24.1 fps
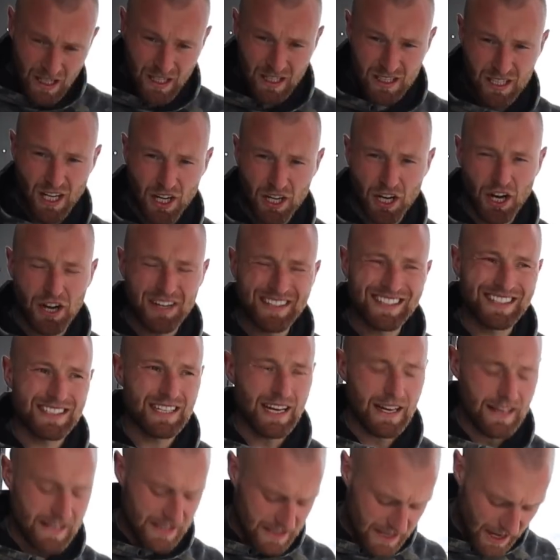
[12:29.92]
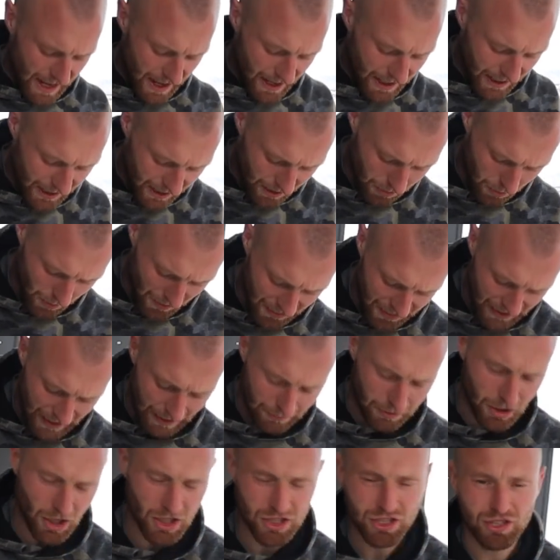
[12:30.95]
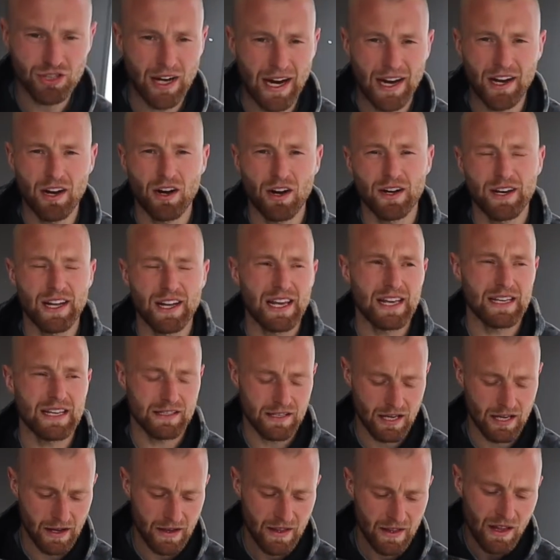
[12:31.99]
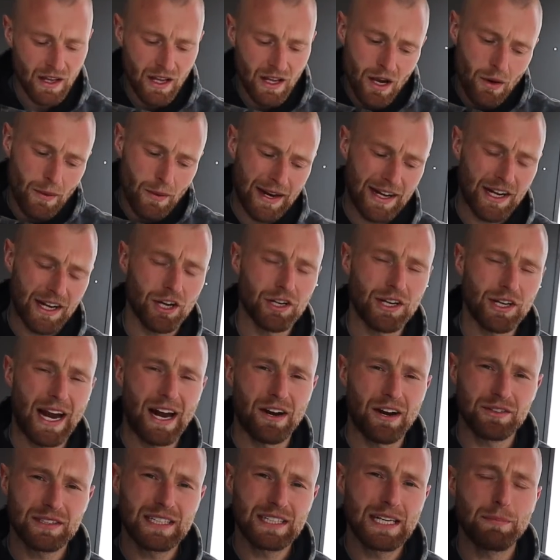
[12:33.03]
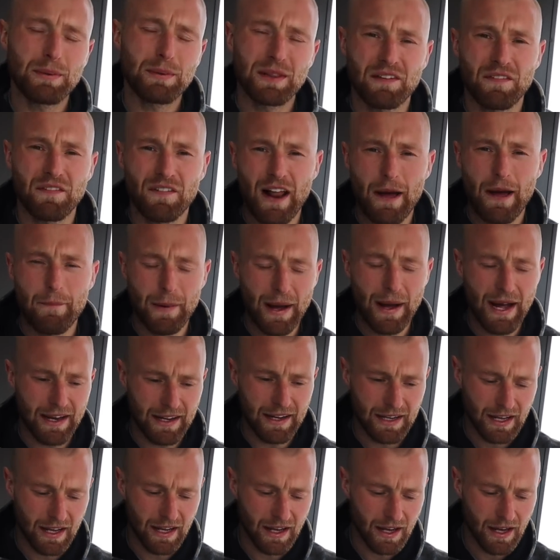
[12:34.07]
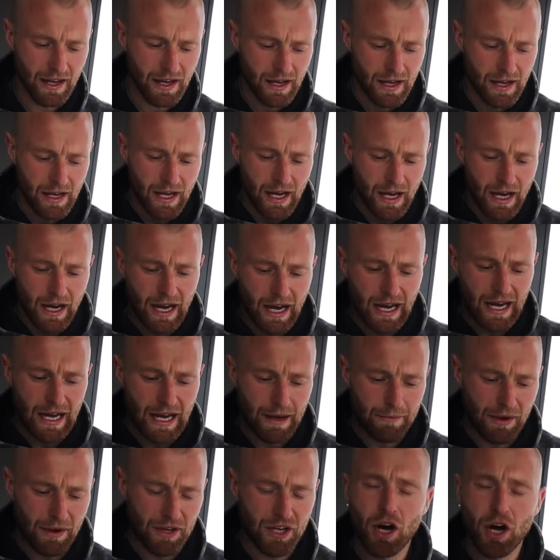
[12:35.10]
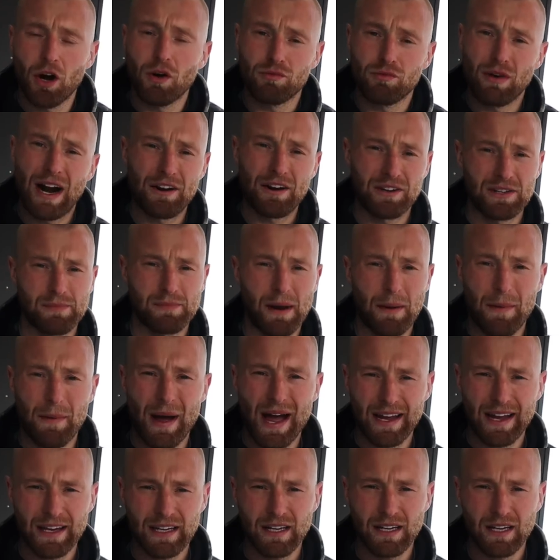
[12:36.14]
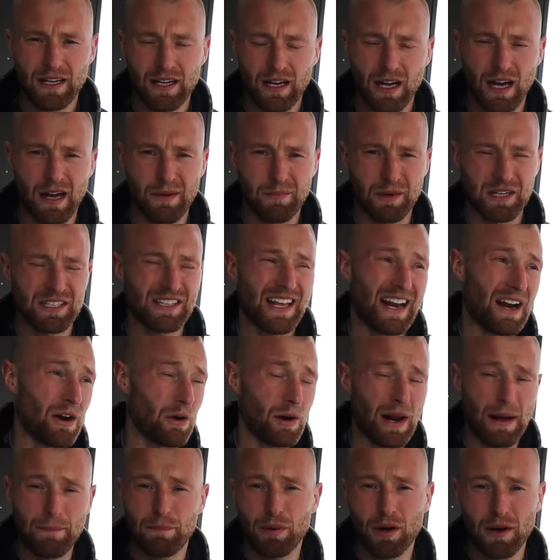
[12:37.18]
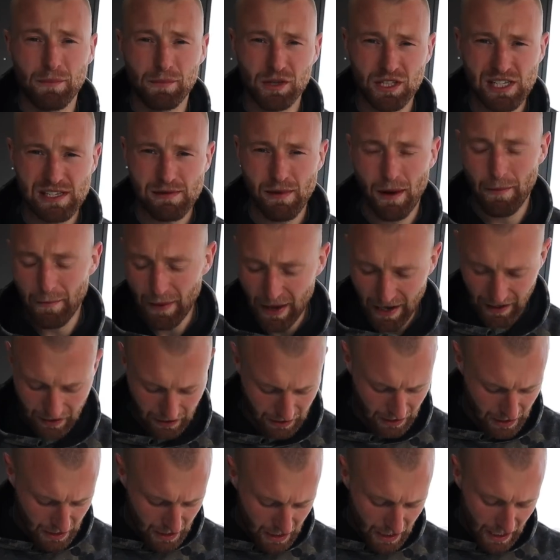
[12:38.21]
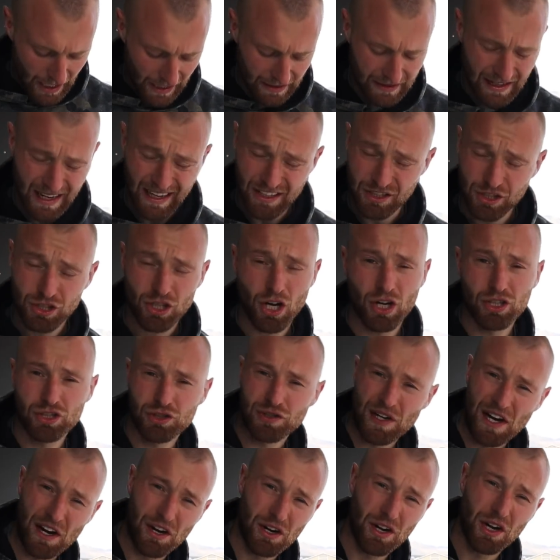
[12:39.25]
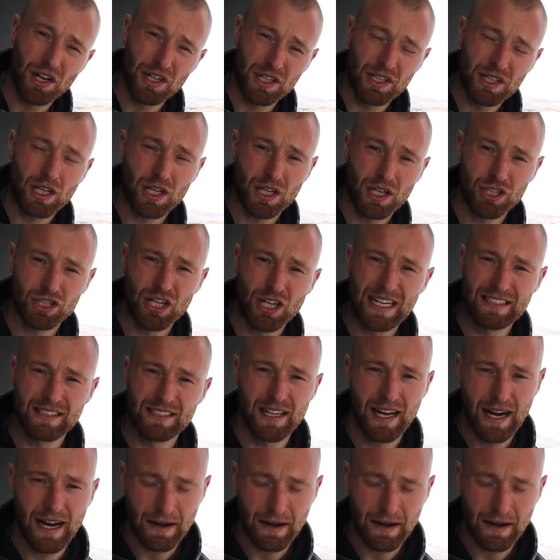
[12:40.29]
So going into the second set, one thing I'm concentrating on is when I go down, keeping the flat back and not rounding my back, because then I'll like pull a muscle in my back, and then just concentrating on contracting the